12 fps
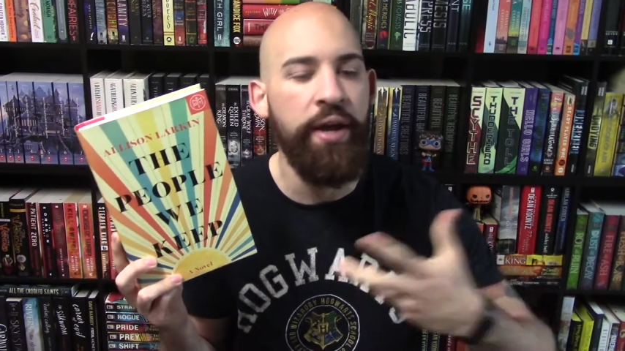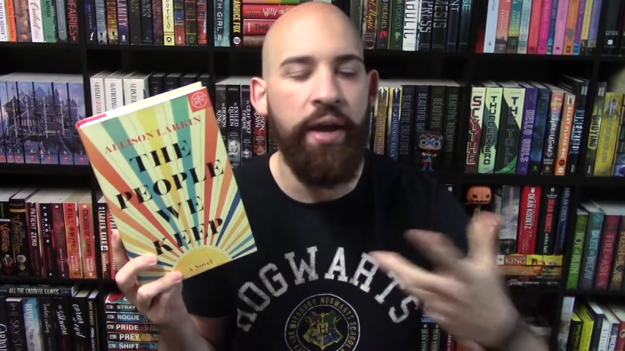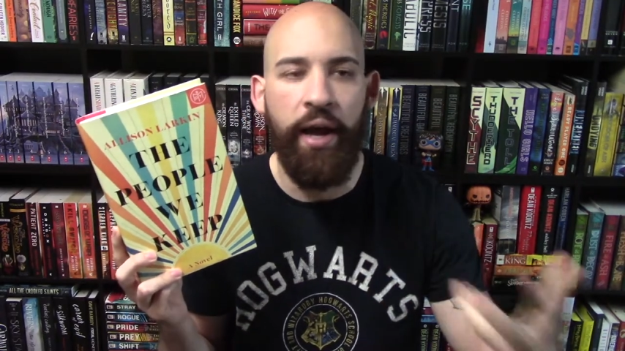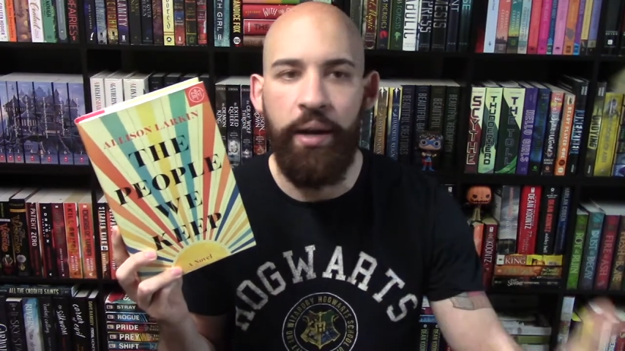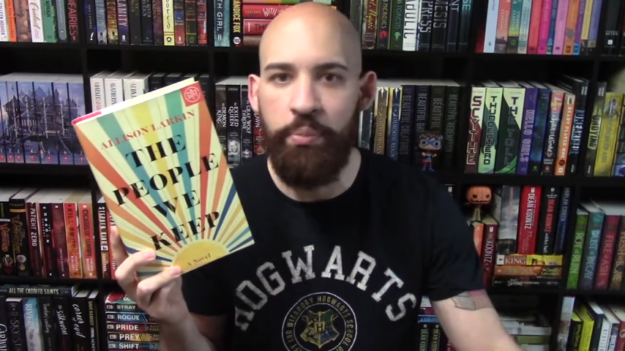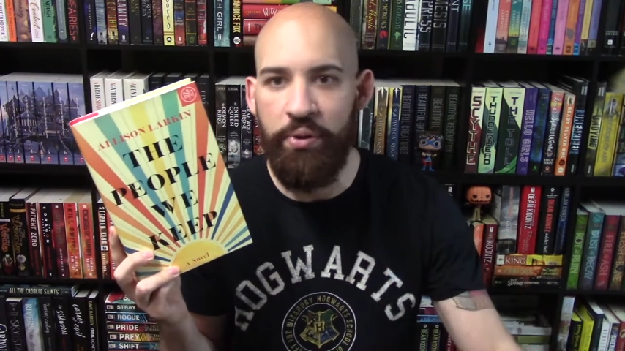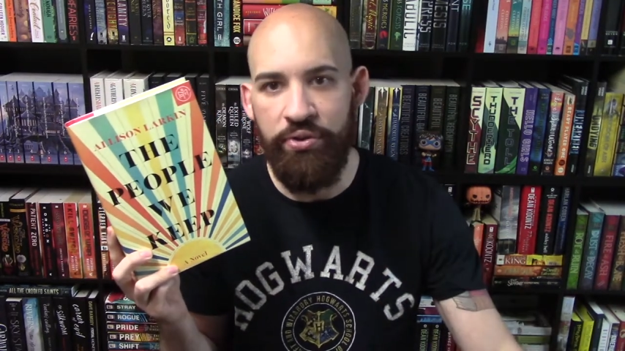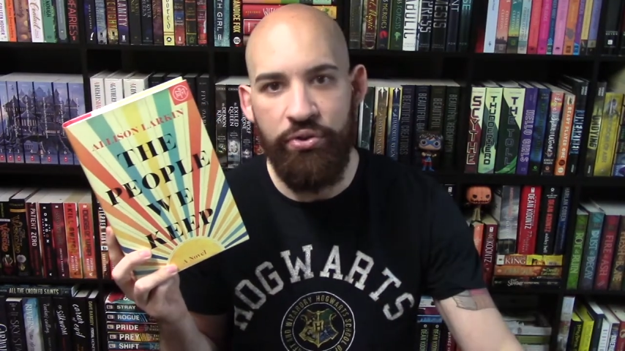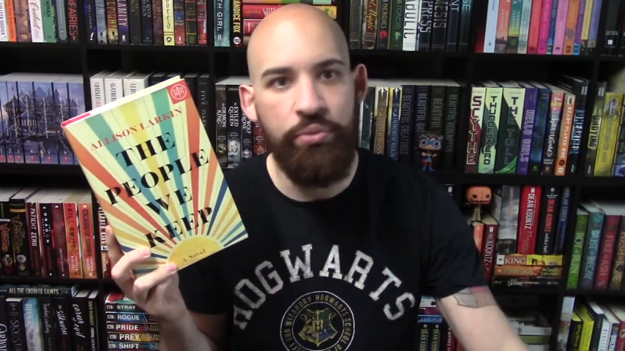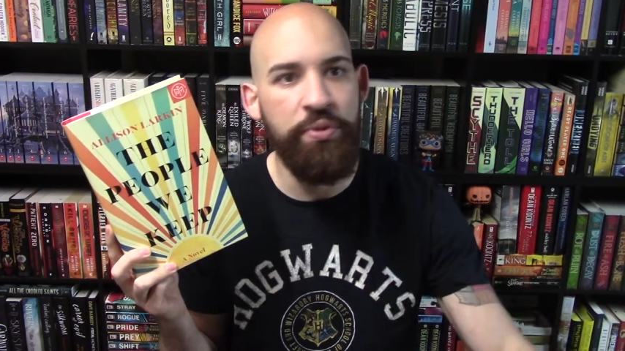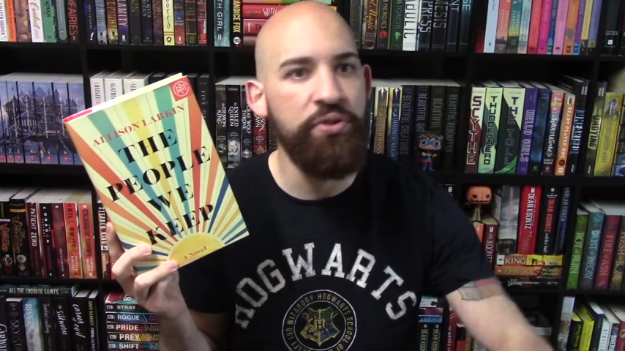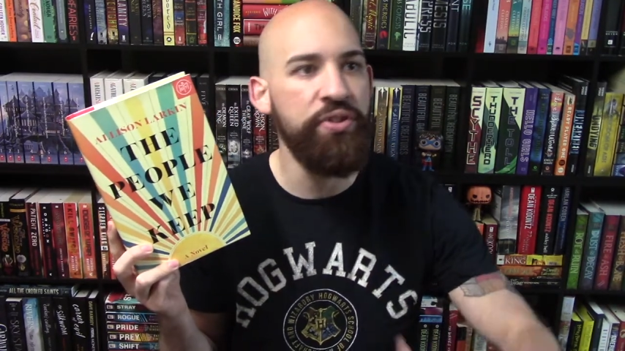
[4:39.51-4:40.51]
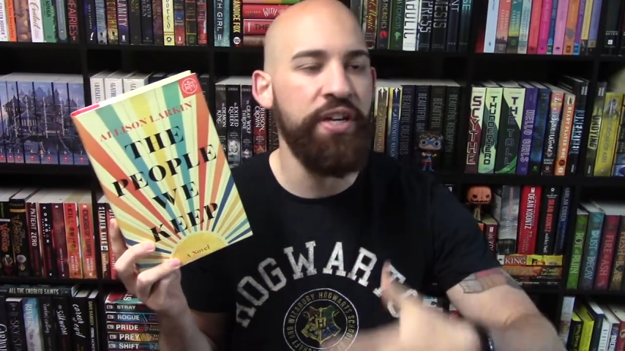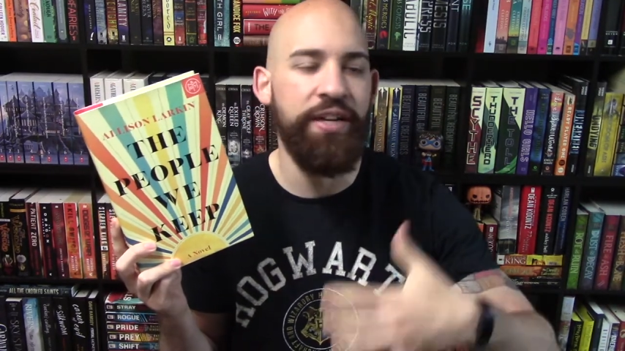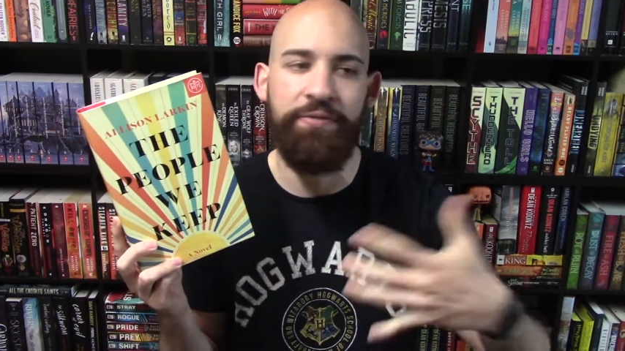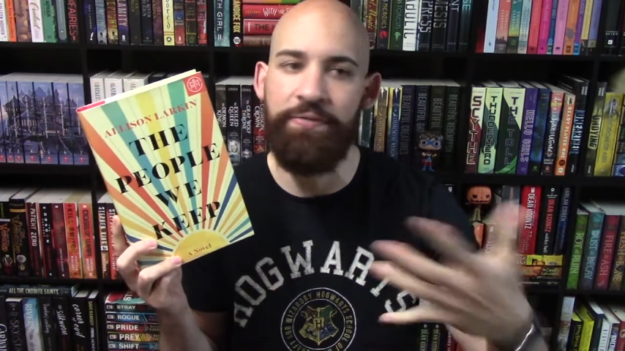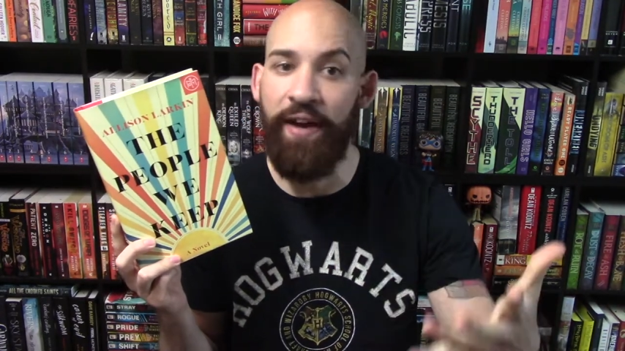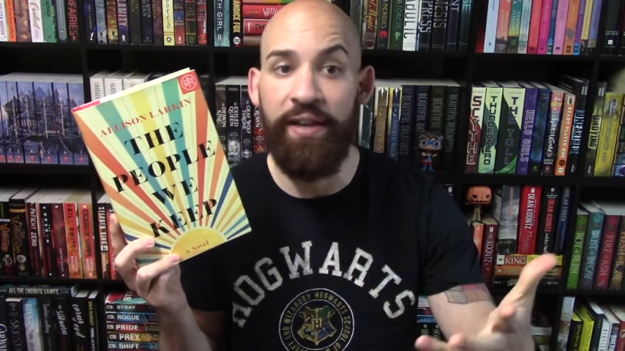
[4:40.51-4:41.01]
and pursue music
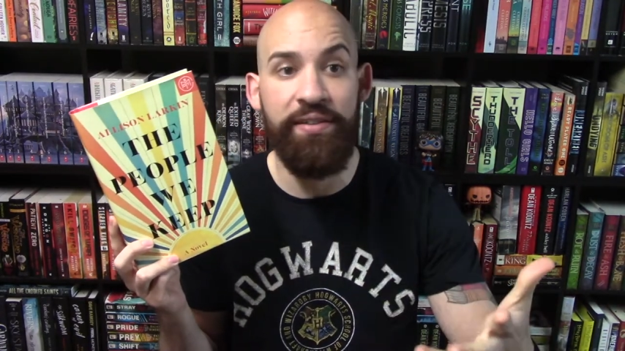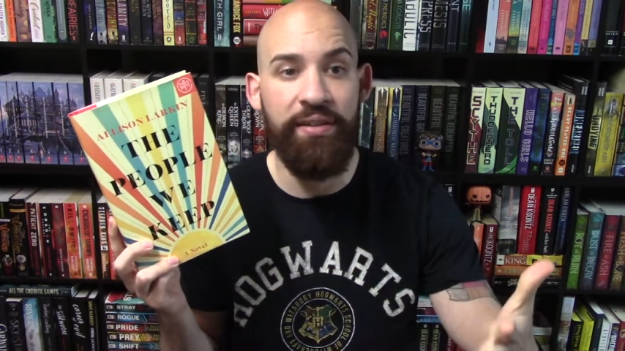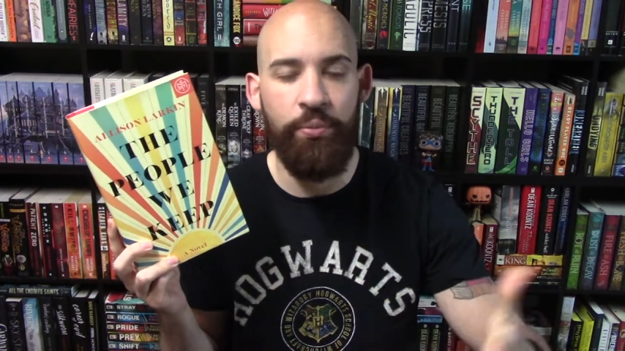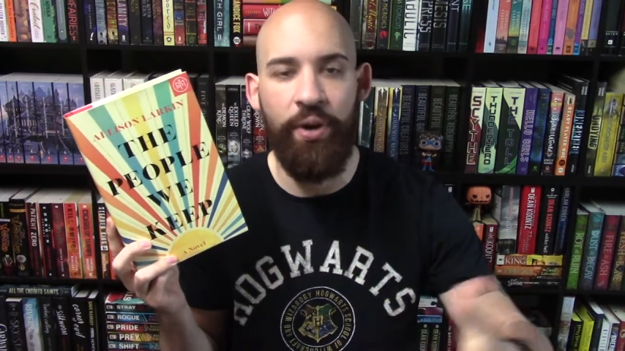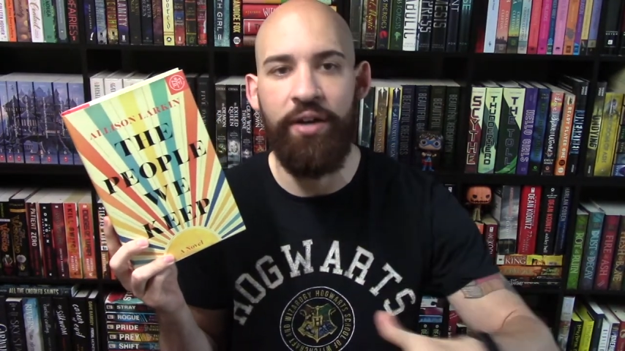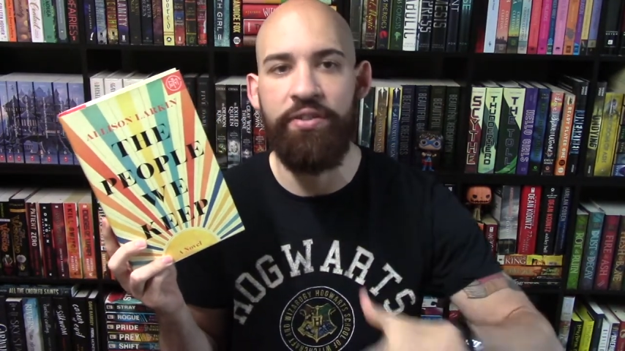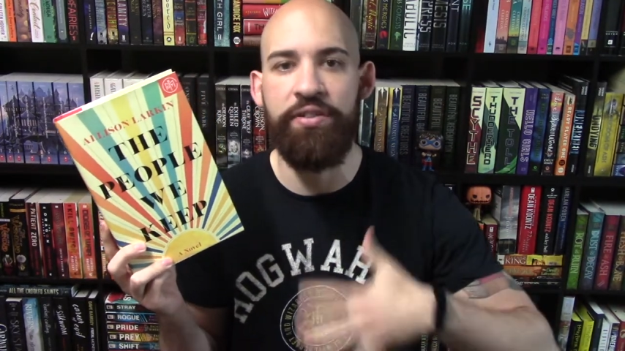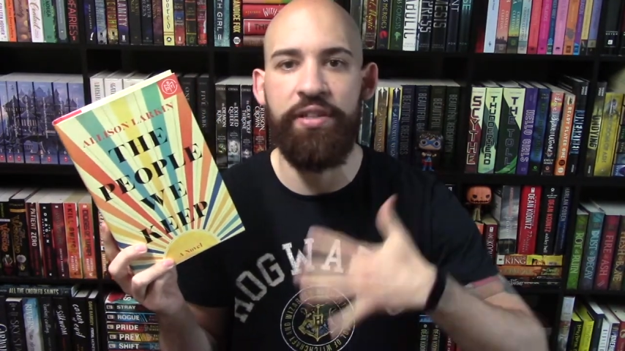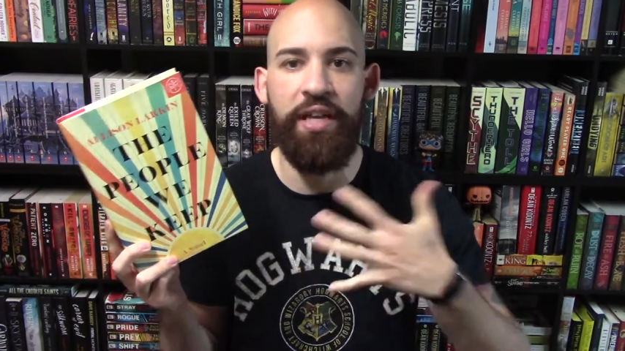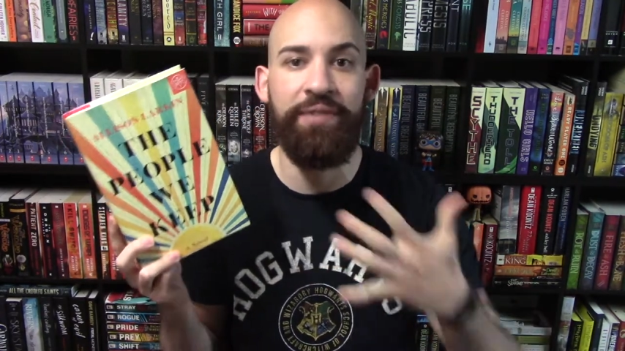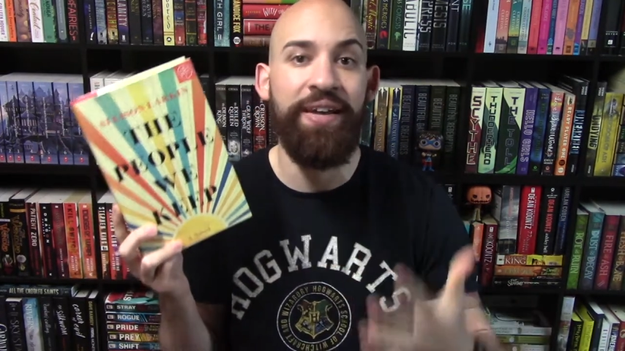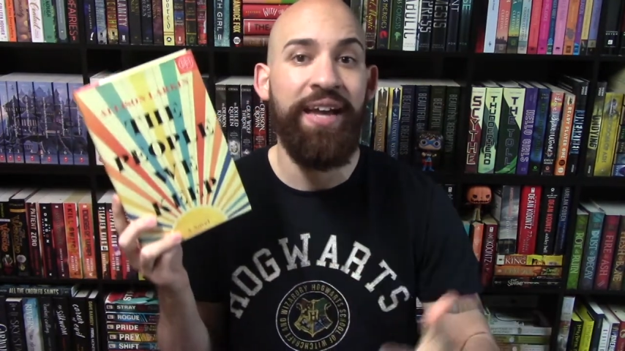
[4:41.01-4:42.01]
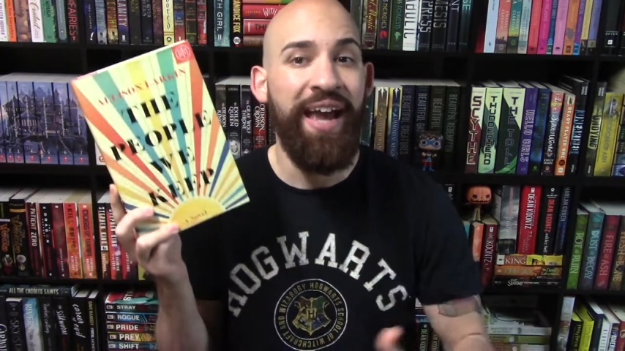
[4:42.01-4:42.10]
and find somewhere else to live.